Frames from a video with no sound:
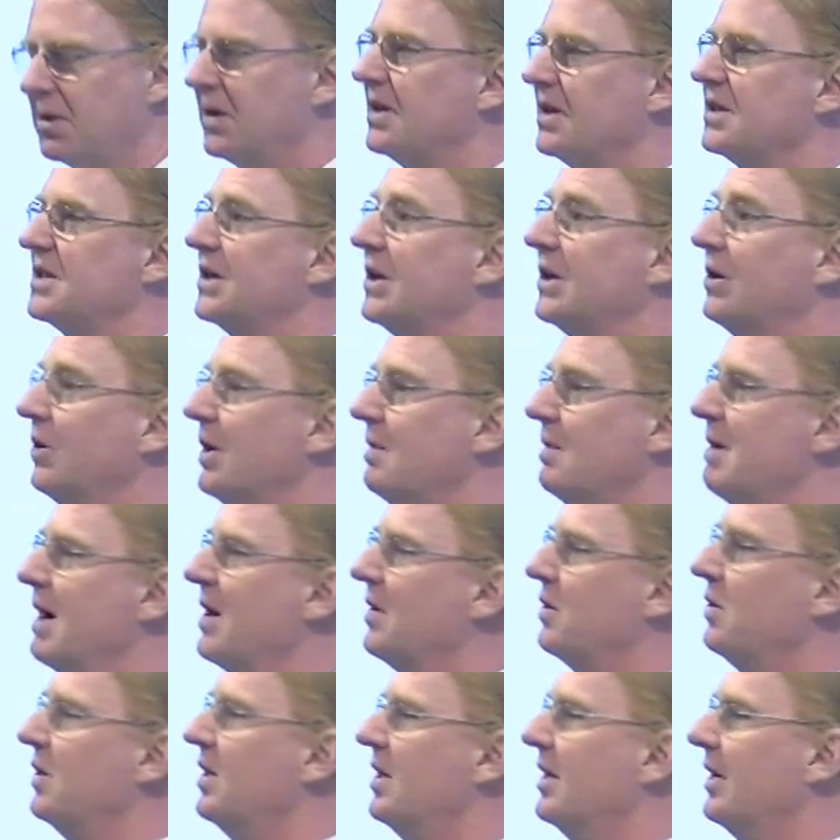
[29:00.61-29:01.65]
a security
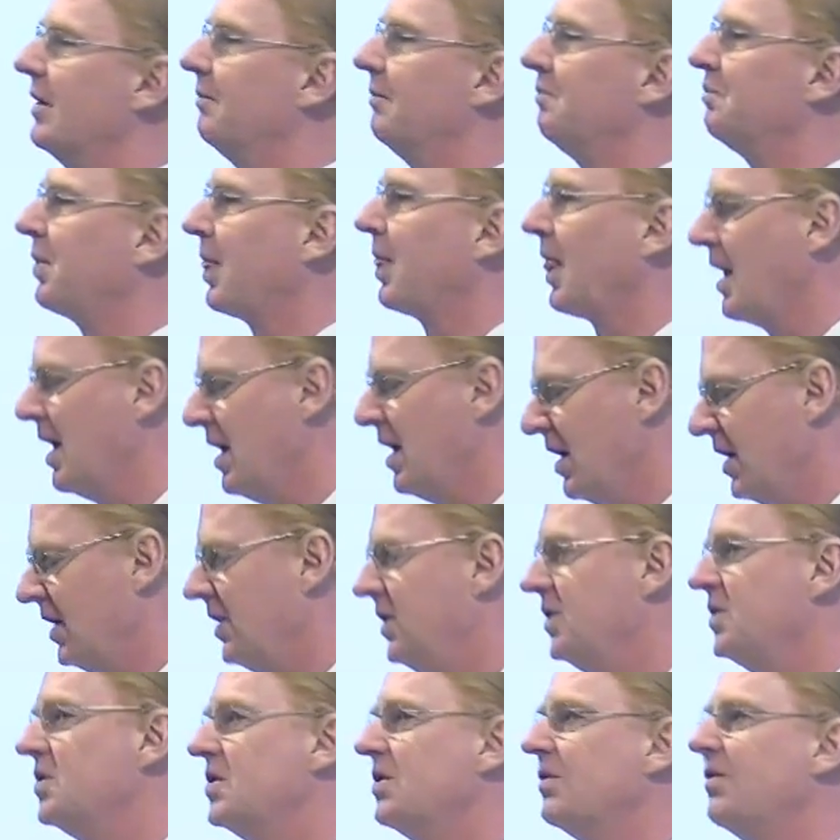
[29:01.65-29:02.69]
boundary there.
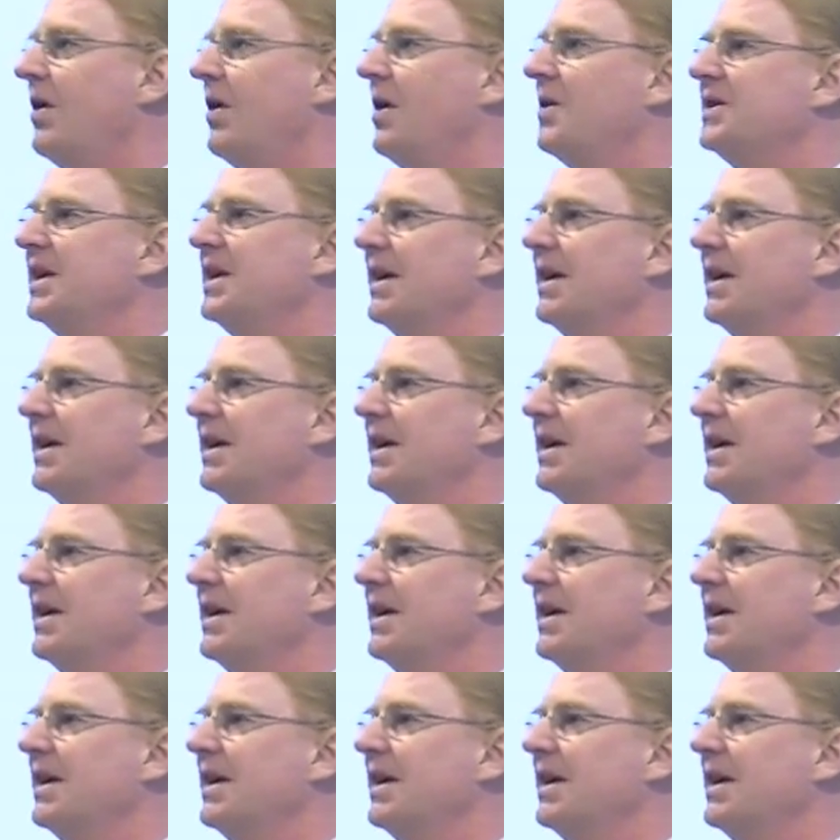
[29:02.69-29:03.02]
User fault